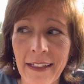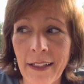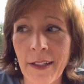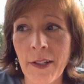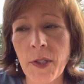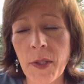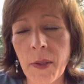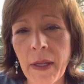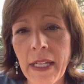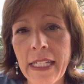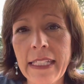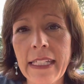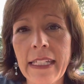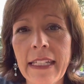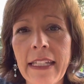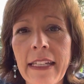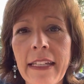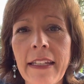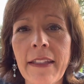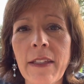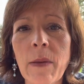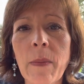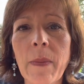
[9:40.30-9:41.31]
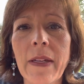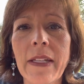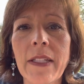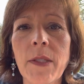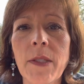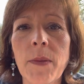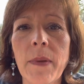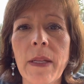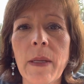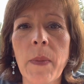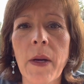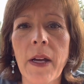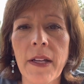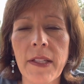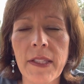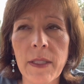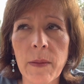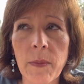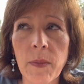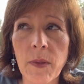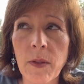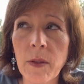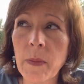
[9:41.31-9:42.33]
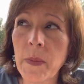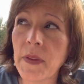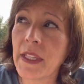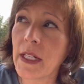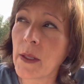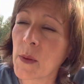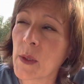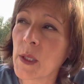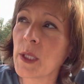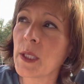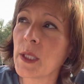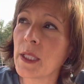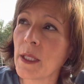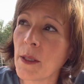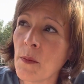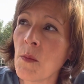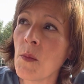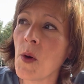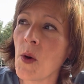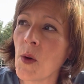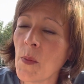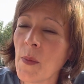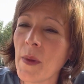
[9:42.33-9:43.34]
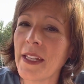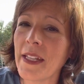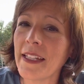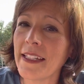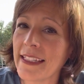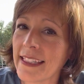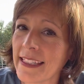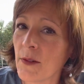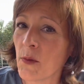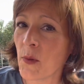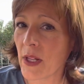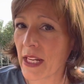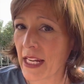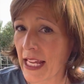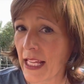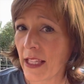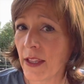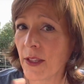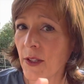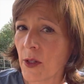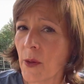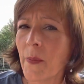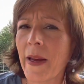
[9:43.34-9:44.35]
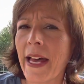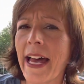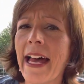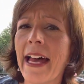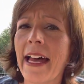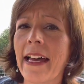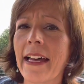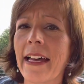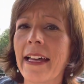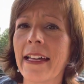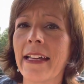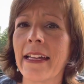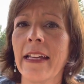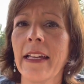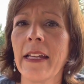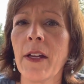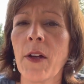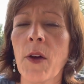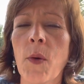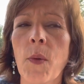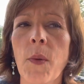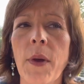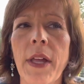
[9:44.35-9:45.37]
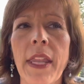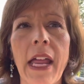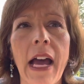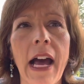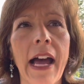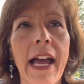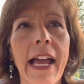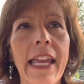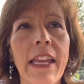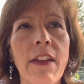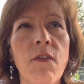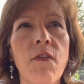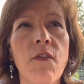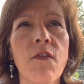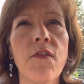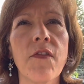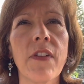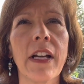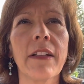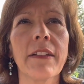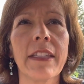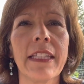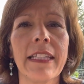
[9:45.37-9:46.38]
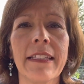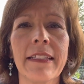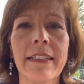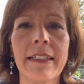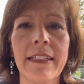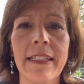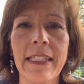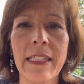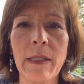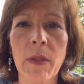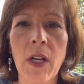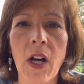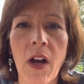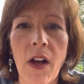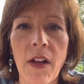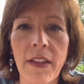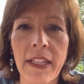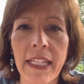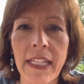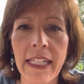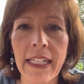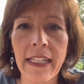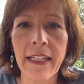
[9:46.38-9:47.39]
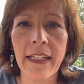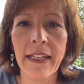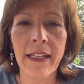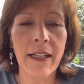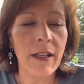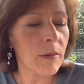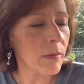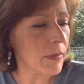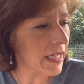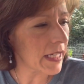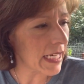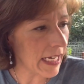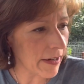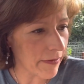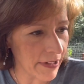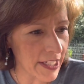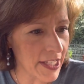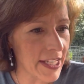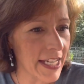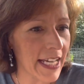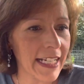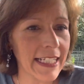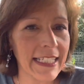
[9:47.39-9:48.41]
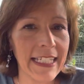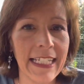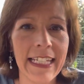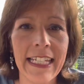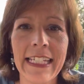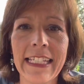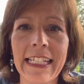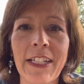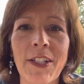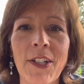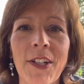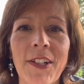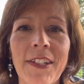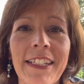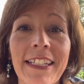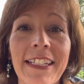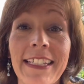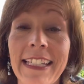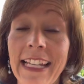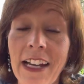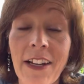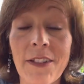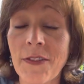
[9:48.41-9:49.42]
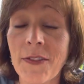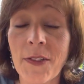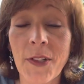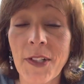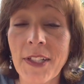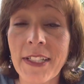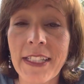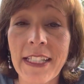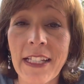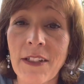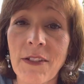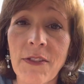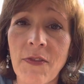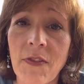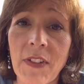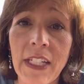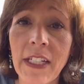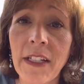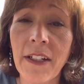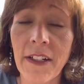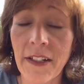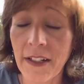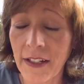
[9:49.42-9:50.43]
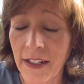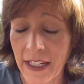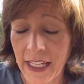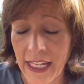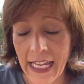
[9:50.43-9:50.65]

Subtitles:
So I did it in the best way possible, but there were some moments when I look back, when I felt these deep calling, but I rejected it and I turned it down, of course, out of fear